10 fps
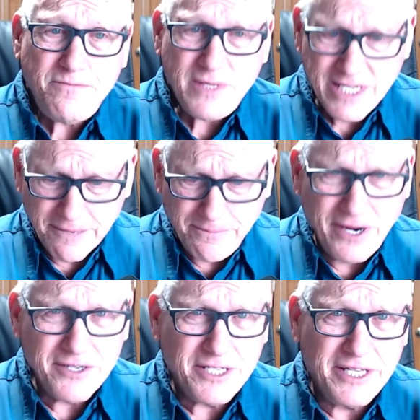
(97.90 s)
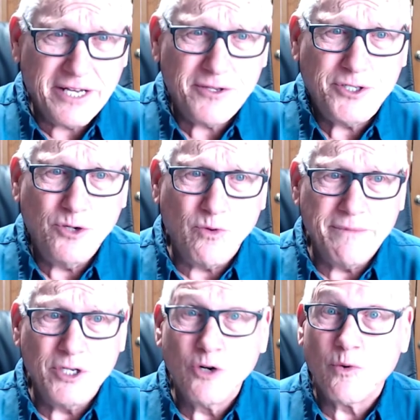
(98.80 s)
He appeared to the other two
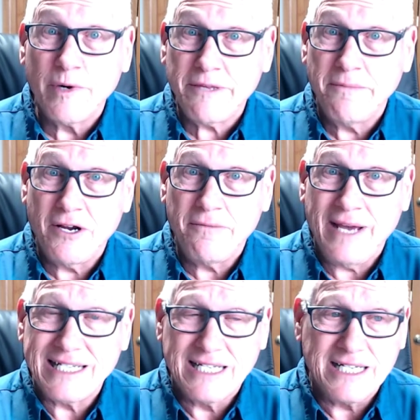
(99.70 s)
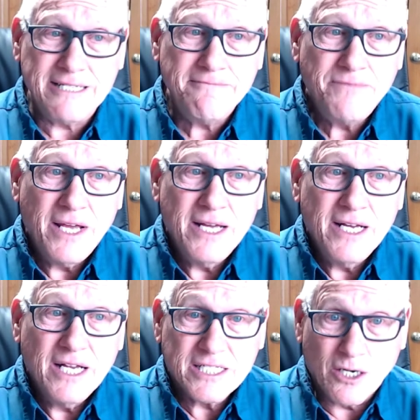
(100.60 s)
women who were with Mary Magdalene,
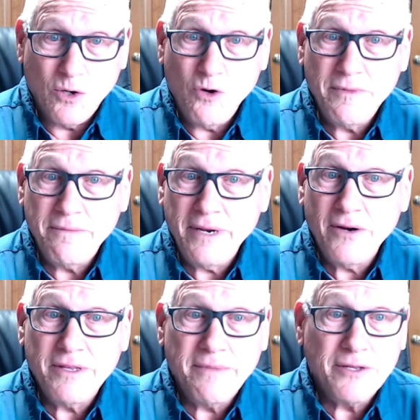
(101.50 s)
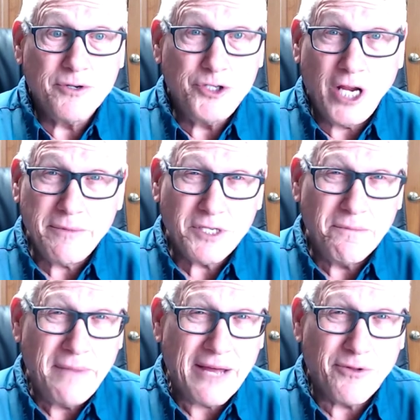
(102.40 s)
Salome and Mary, the mother of James, in
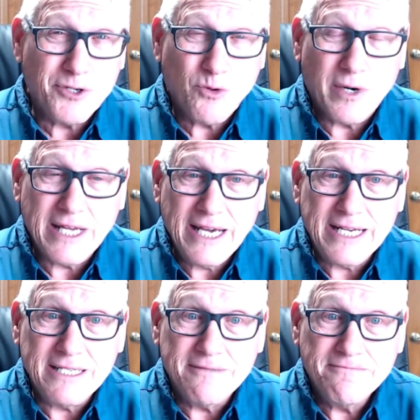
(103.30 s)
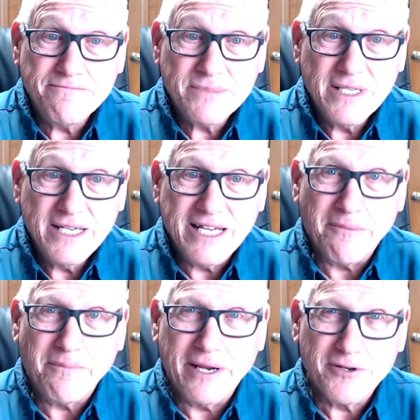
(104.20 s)
Matthew 28. He
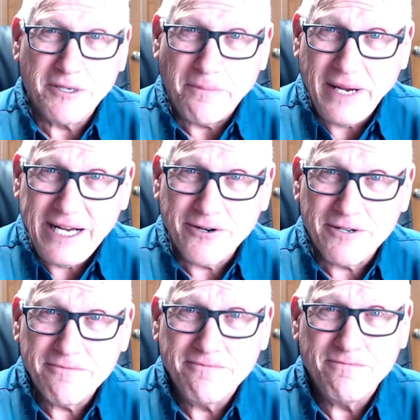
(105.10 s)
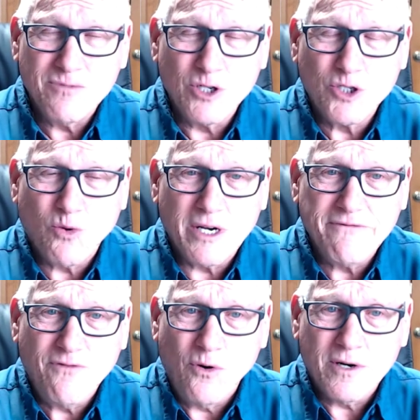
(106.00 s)
appeared to Peter, Luke
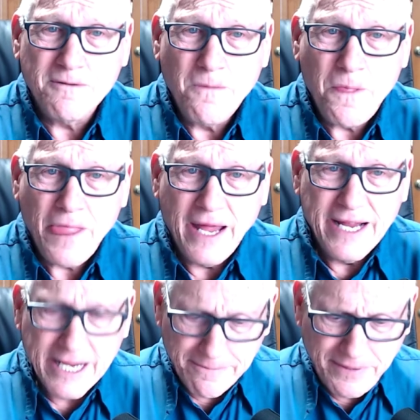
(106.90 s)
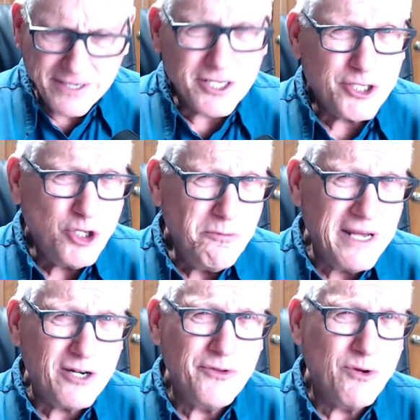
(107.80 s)
24. He appeared to two men
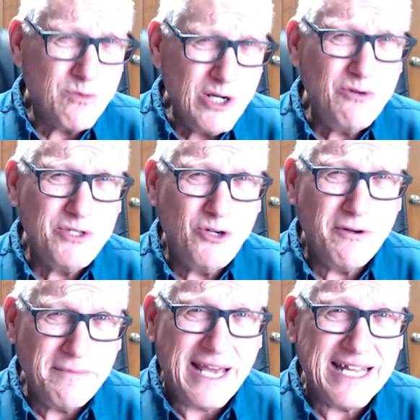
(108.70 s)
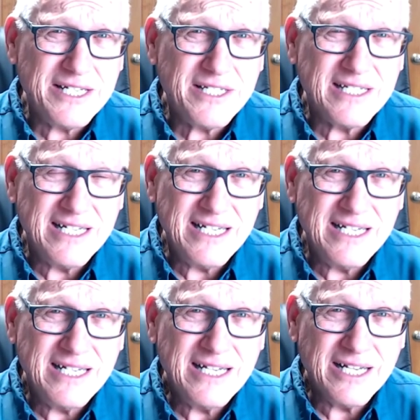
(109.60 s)
on the road to Emmaus
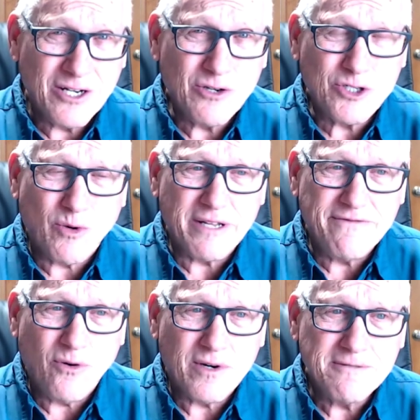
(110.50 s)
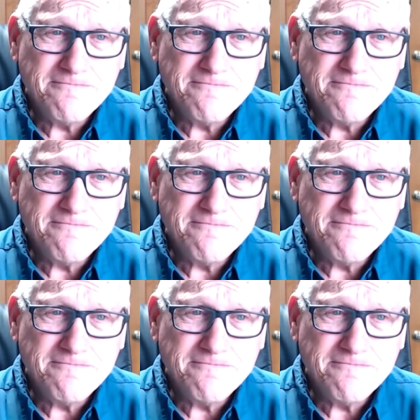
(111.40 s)
in Luke 24.